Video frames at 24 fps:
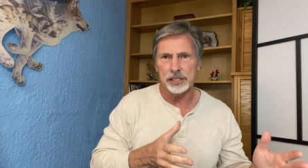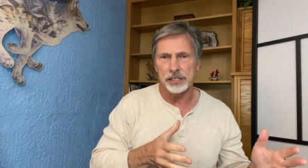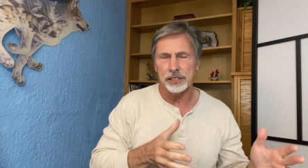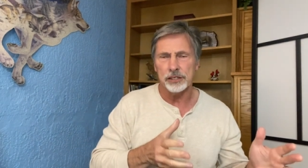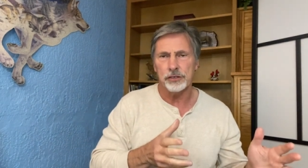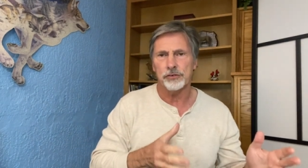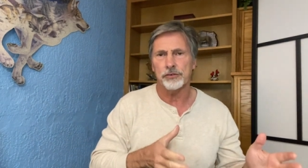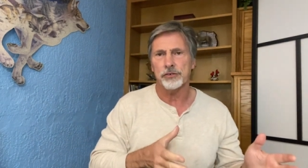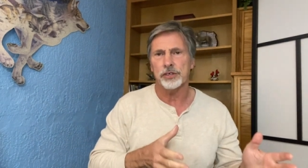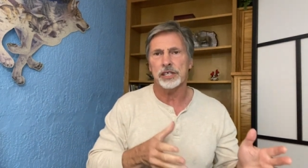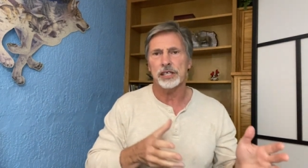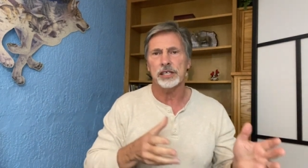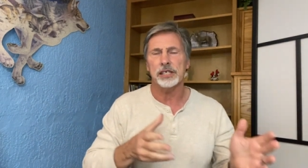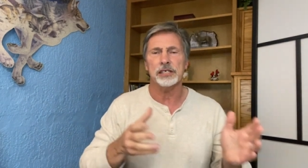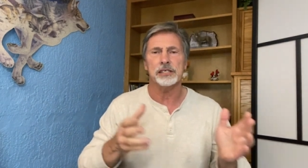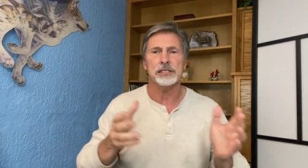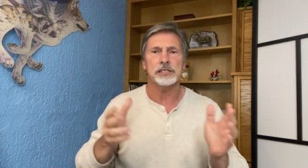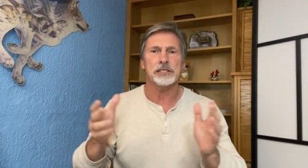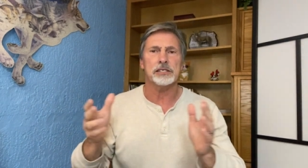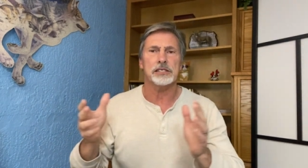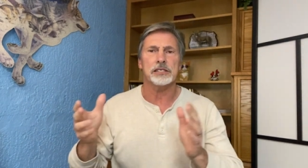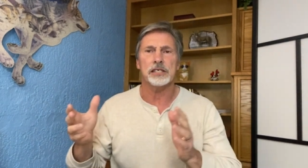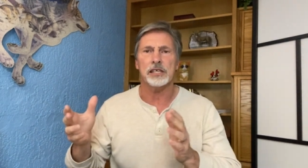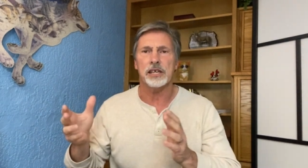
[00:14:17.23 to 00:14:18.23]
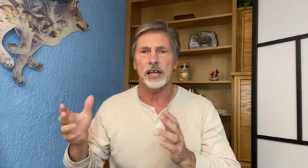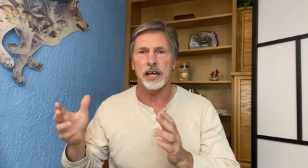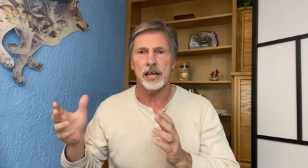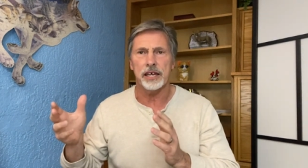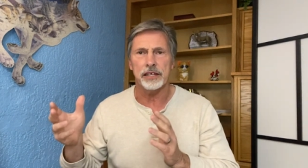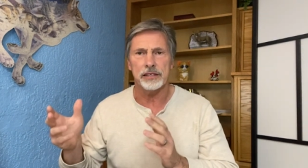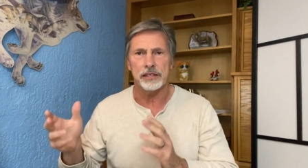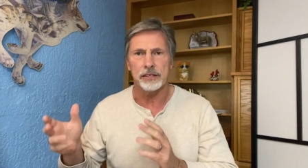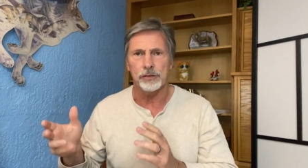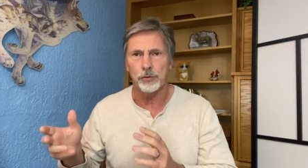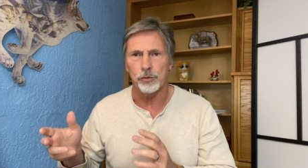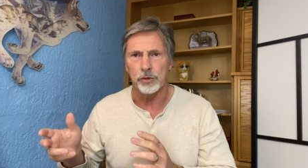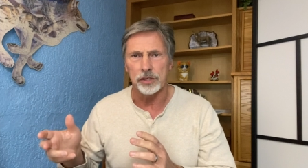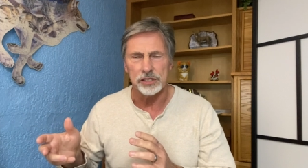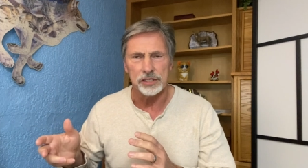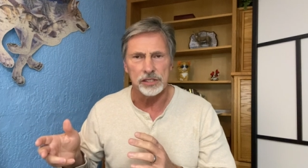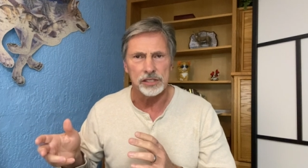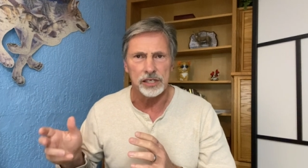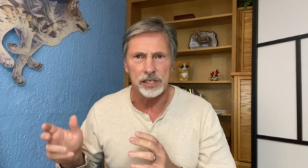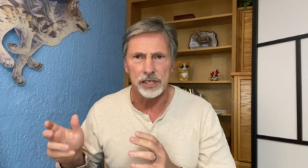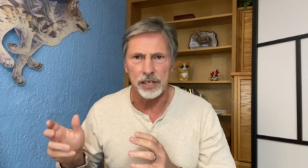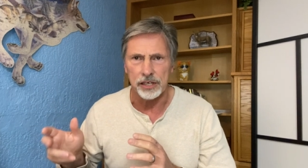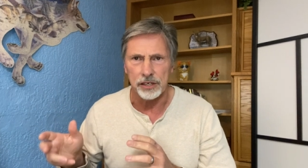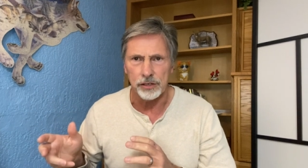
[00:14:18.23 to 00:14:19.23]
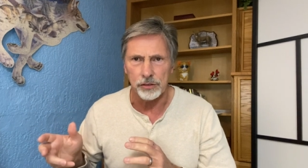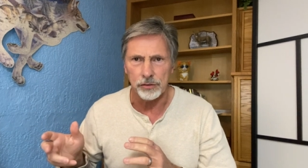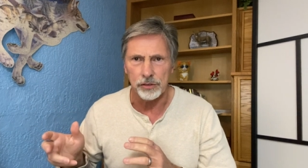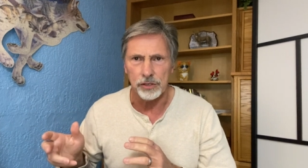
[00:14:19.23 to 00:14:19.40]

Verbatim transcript: ingredients, not the ones that I don't